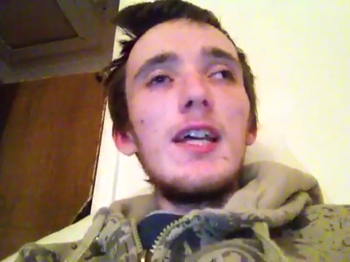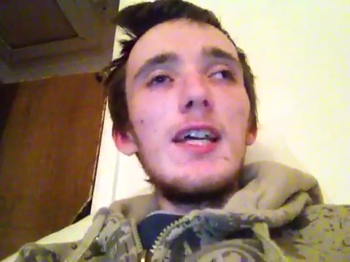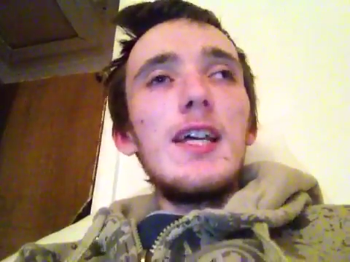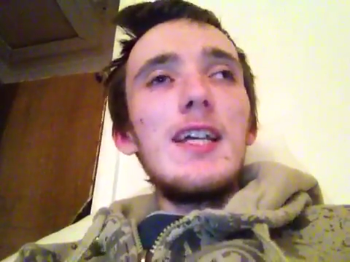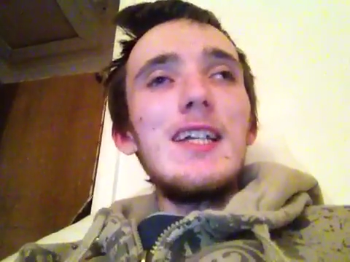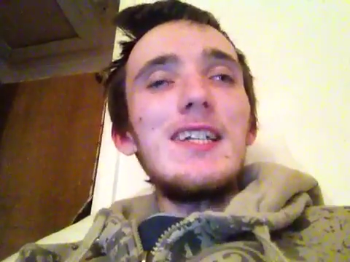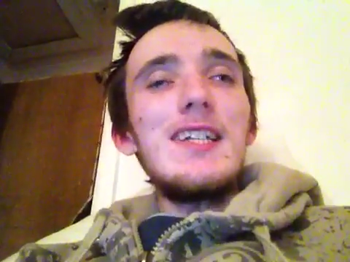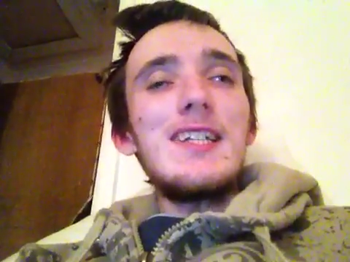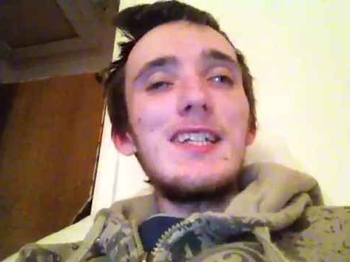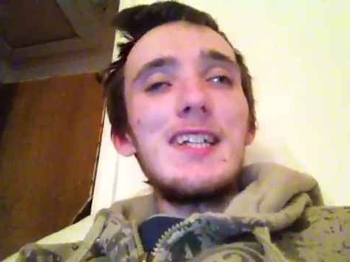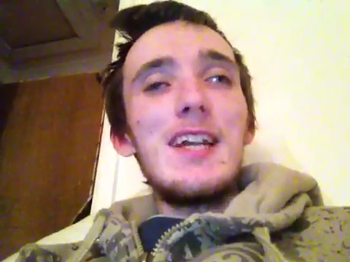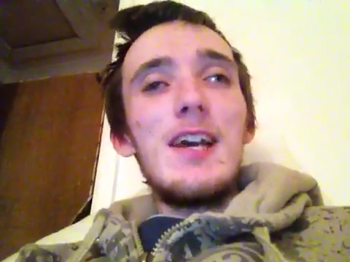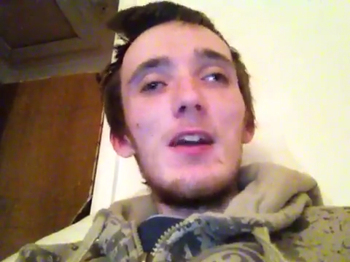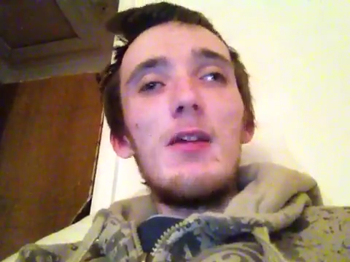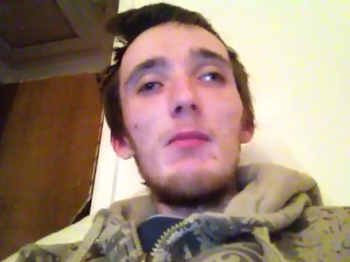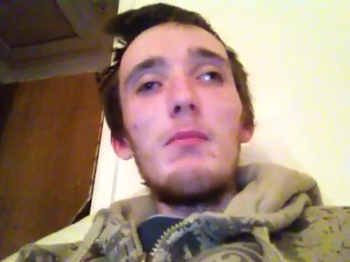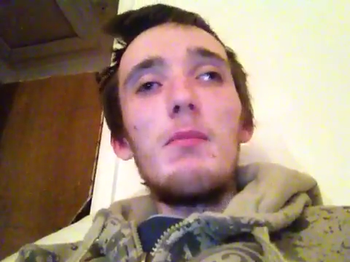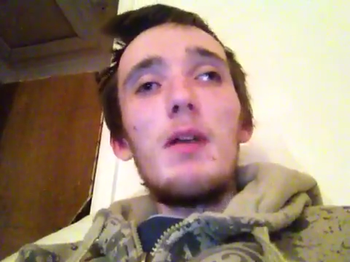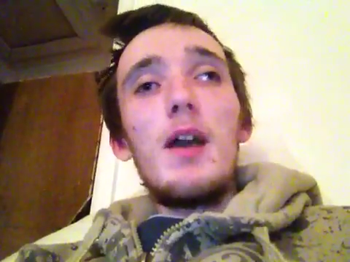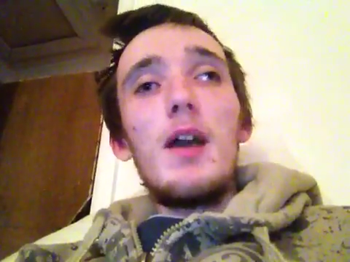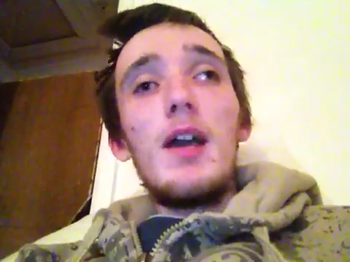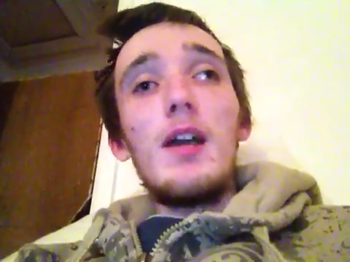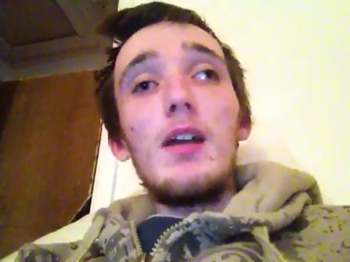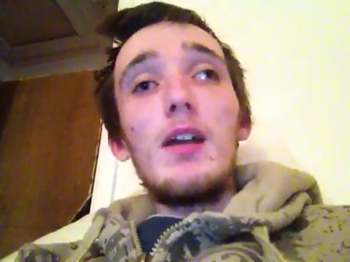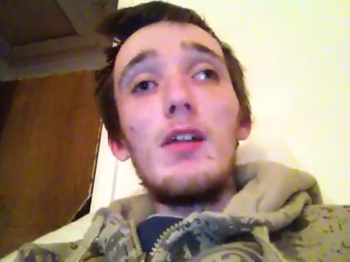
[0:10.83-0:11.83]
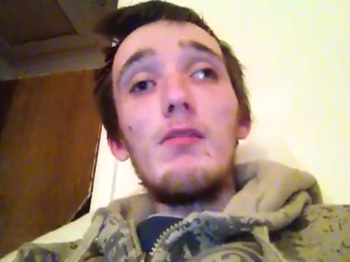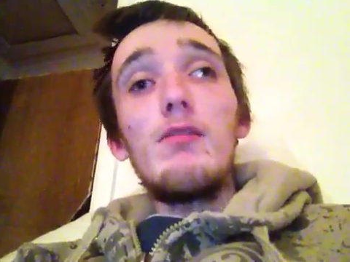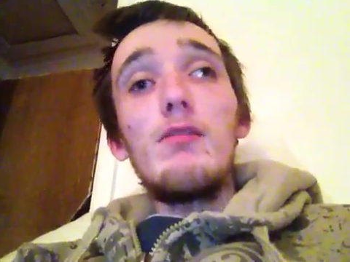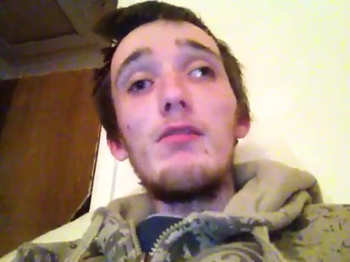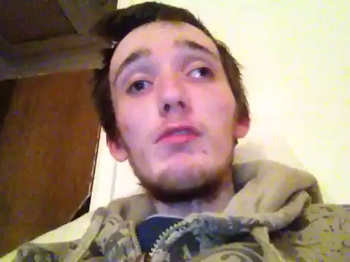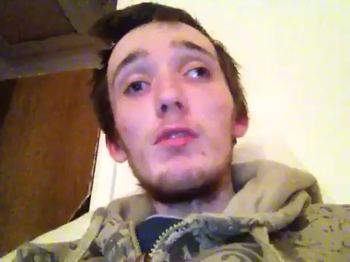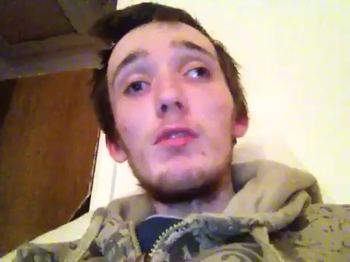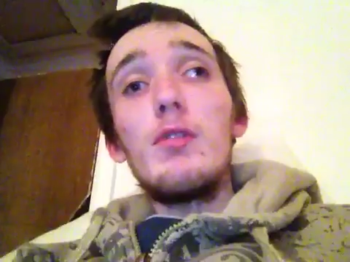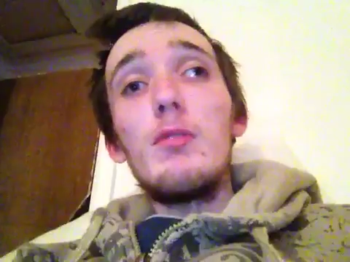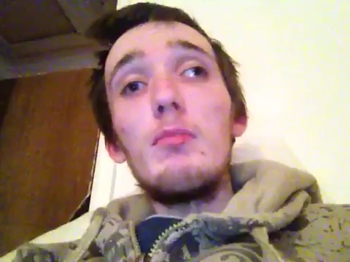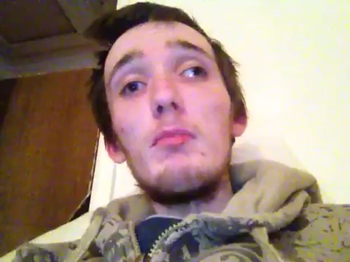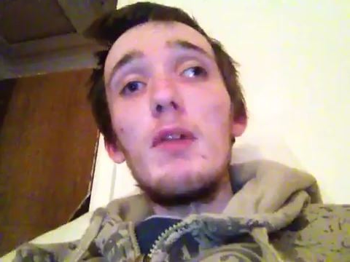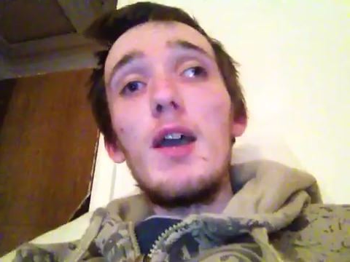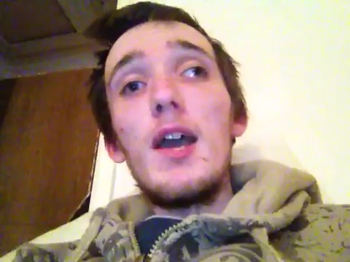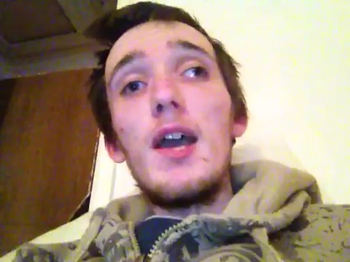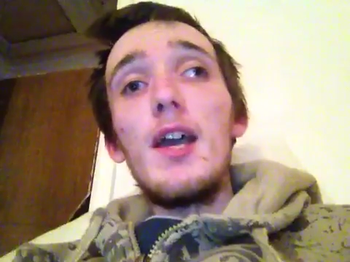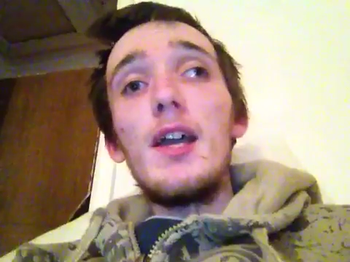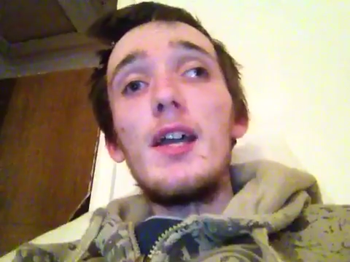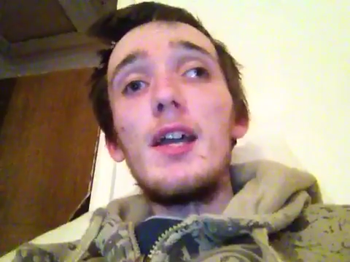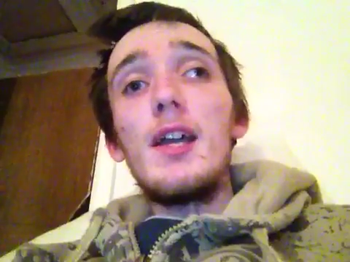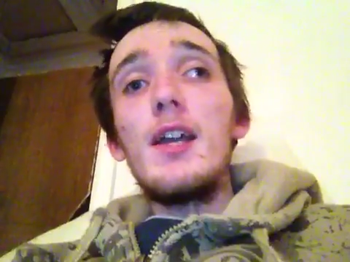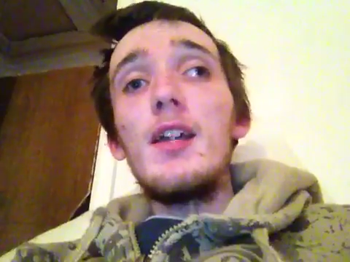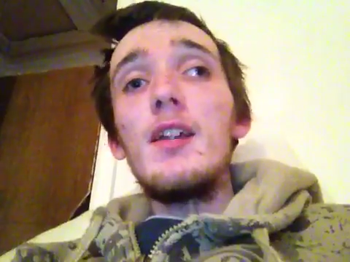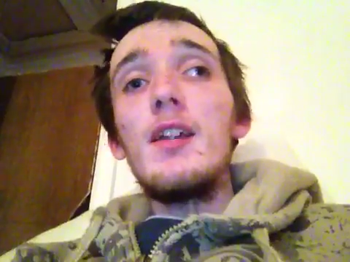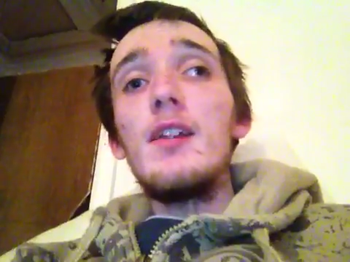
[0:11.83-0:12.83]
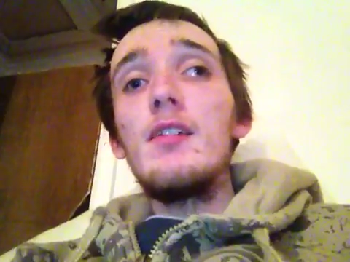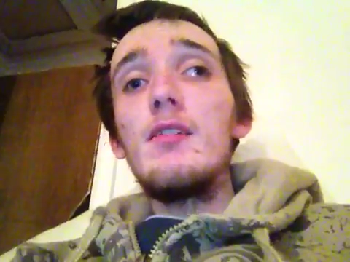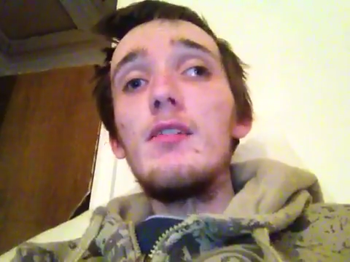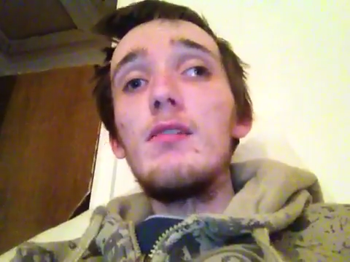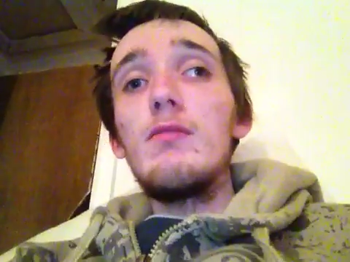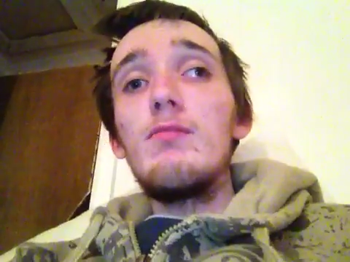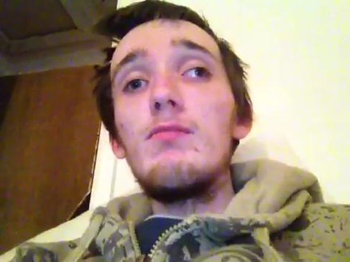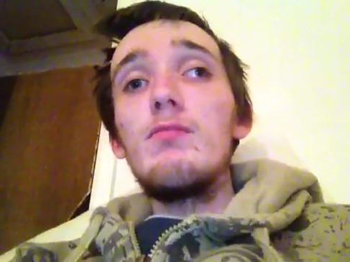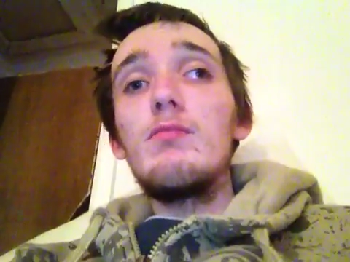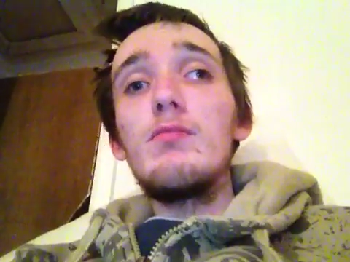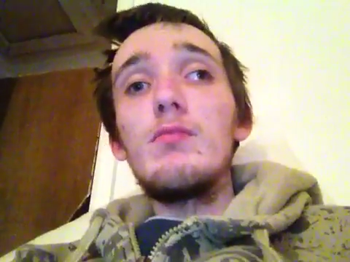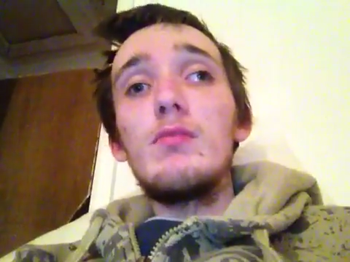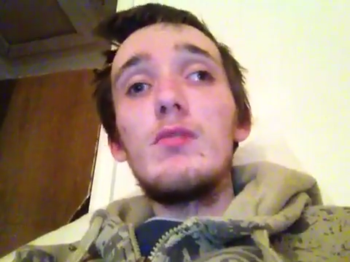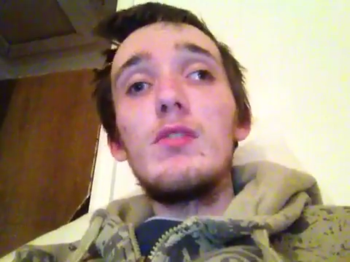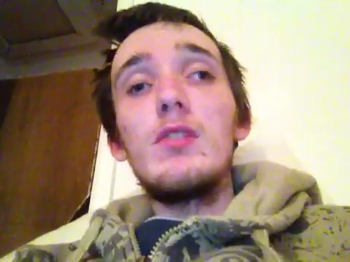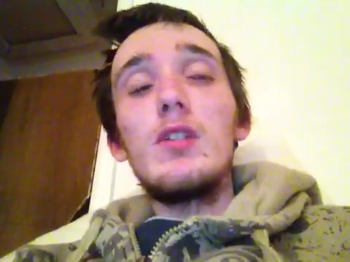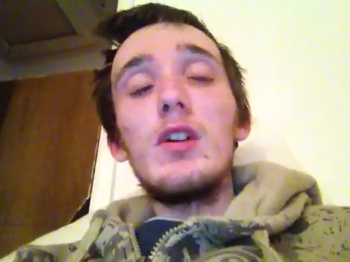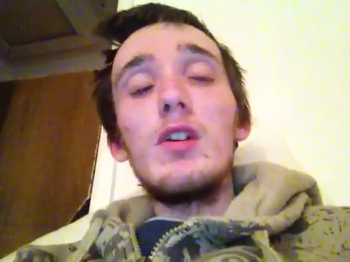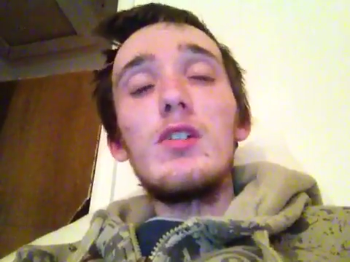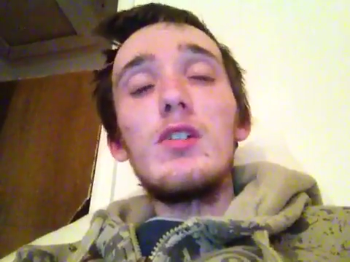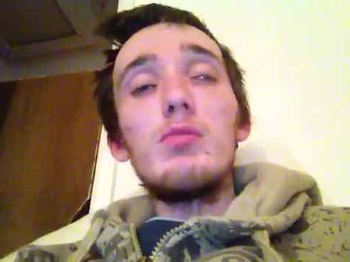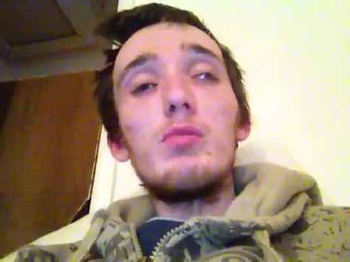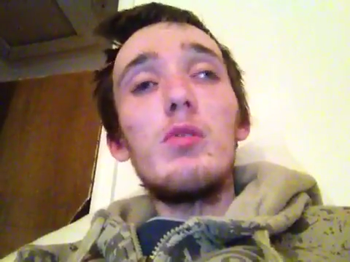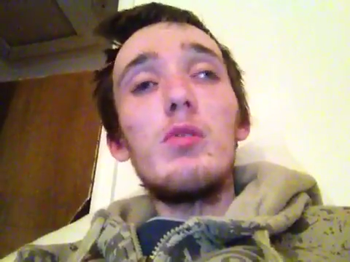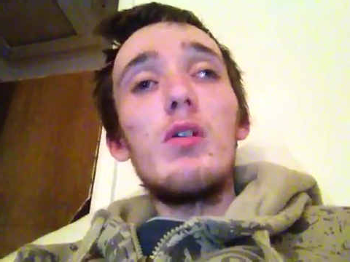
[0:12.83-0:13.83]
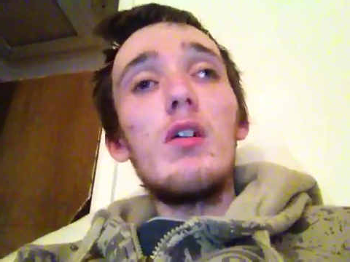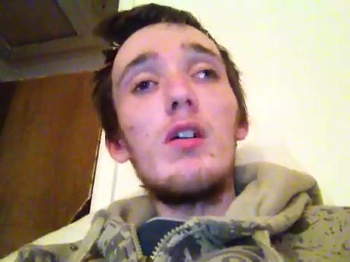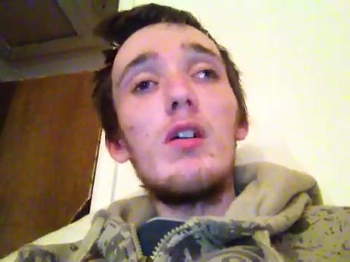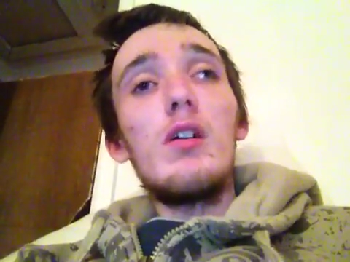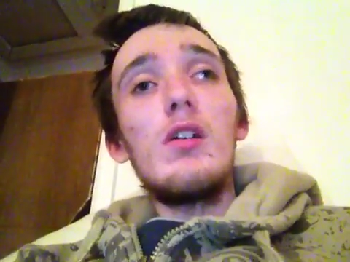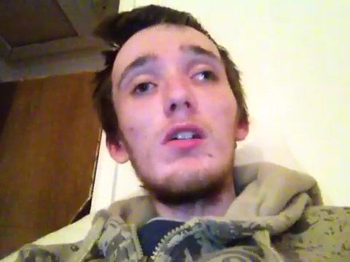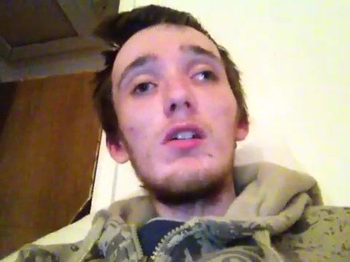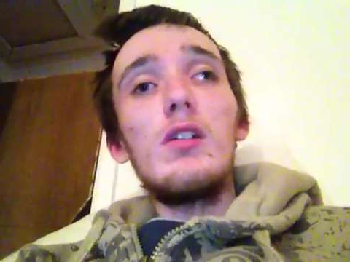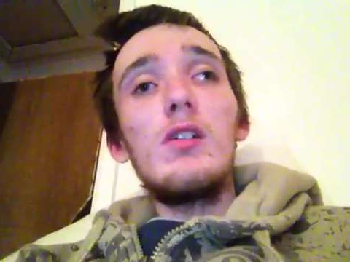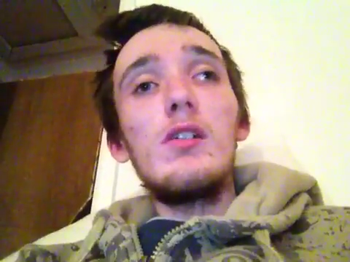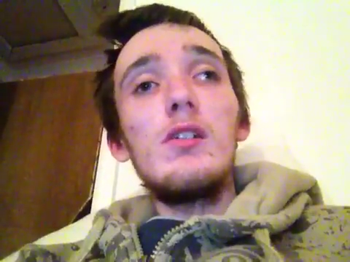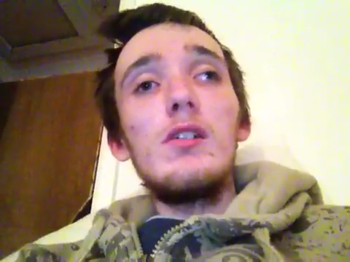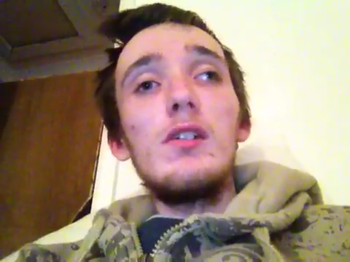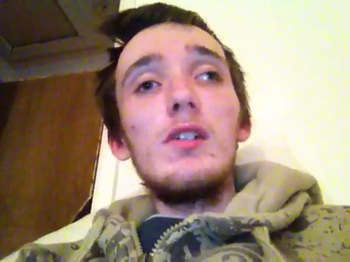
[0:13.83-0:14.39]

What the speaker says: is now back for the Mac and does work